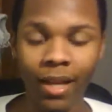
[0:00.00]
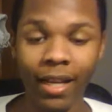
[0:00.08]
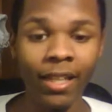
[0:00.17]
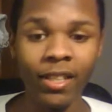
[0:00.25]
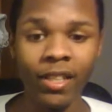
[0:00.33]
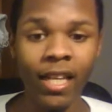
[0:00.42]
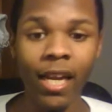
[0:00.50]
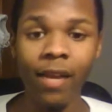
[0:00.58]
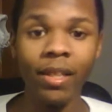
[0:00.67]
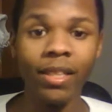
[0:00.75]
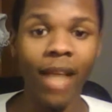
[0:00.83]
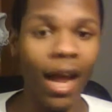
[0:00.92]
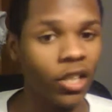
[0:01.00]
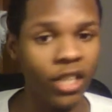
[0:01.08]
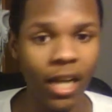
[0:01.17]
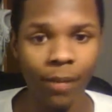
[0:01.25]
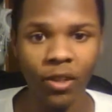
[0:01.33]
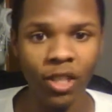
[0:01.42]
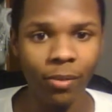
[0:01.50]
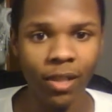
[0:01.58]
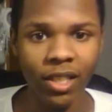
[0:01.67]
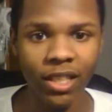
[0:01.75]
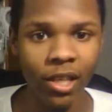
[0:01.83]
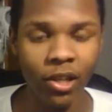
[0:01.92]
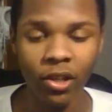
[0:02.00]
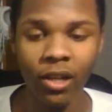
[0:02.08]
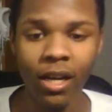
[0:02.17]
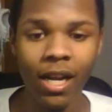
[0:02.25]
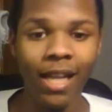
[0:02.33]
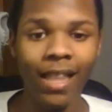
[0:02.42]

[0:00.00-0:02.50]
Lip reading: This team is not a championship contender.